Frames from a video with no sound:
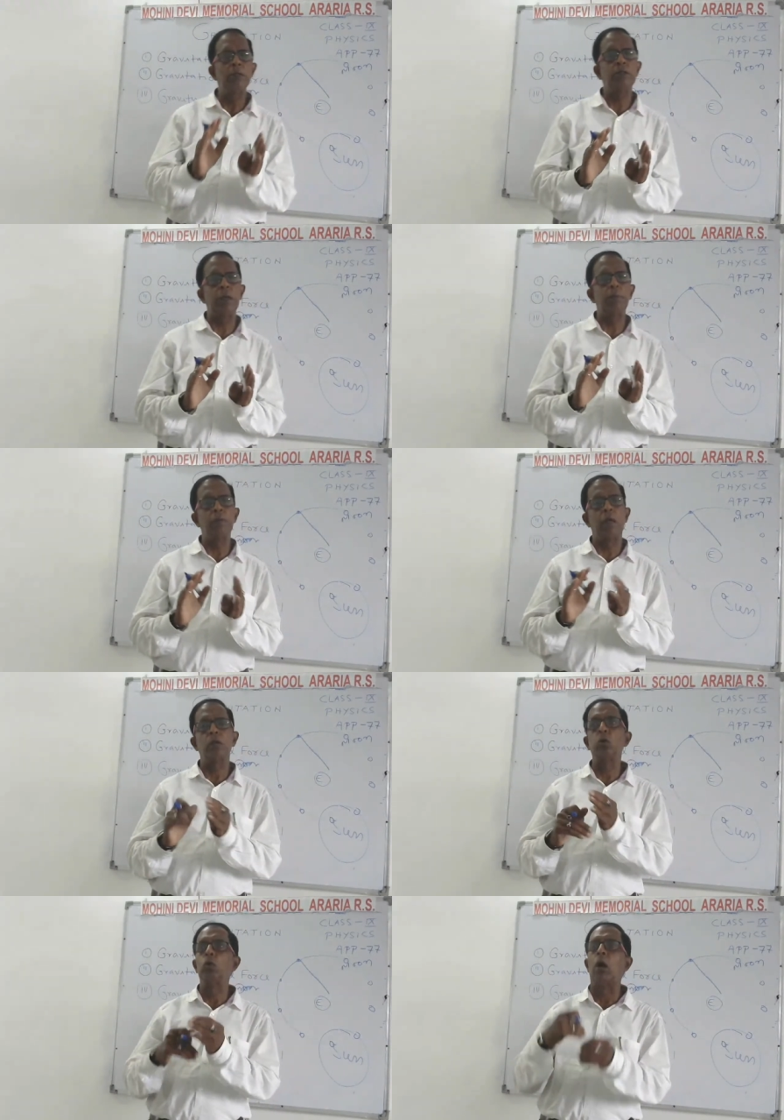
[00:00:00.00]
is saying
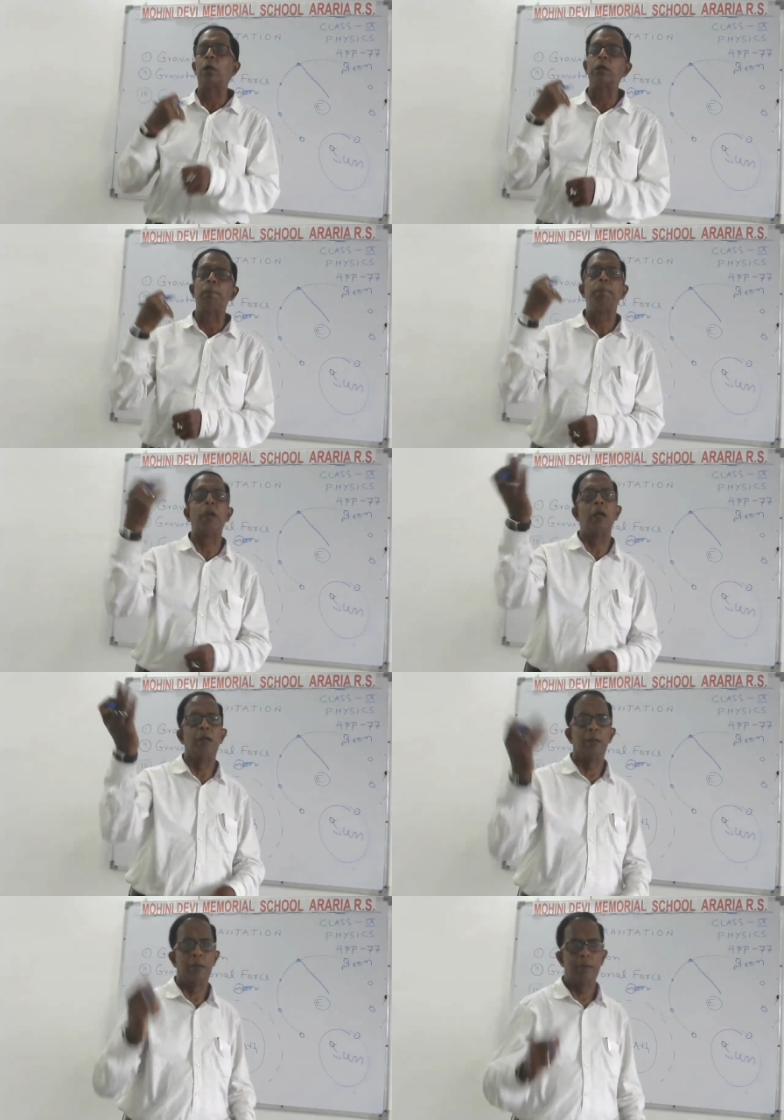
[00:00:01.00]
that you are
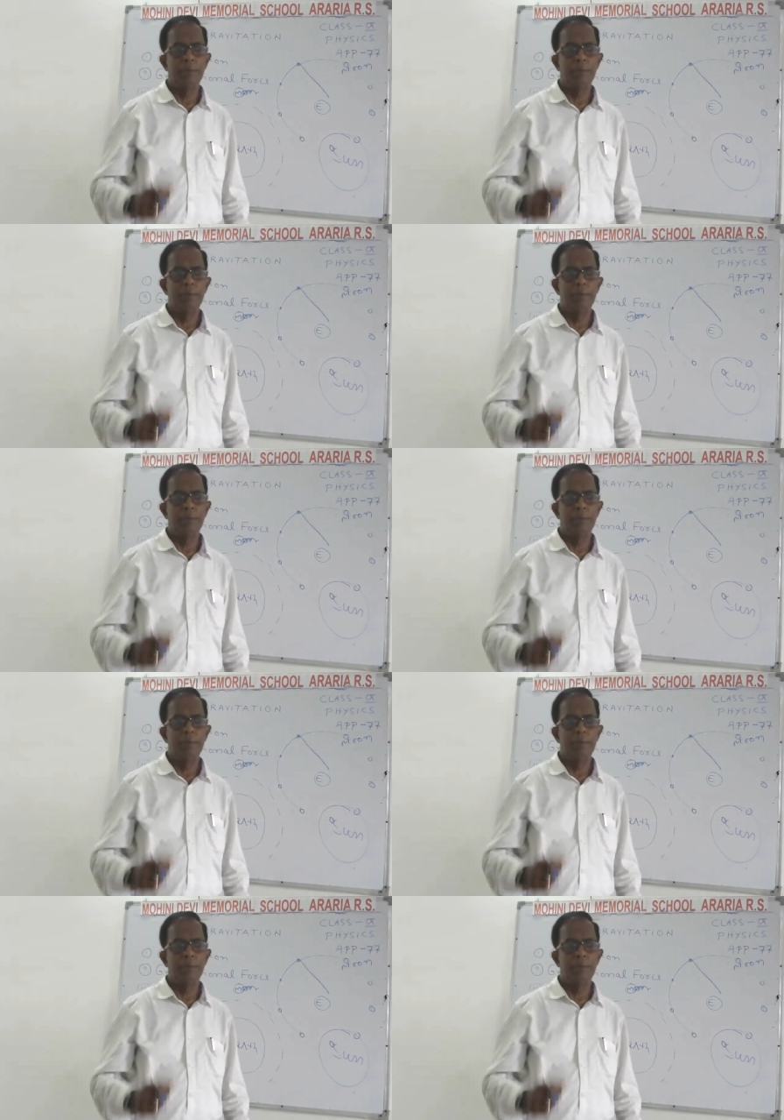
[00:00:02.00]
repelled.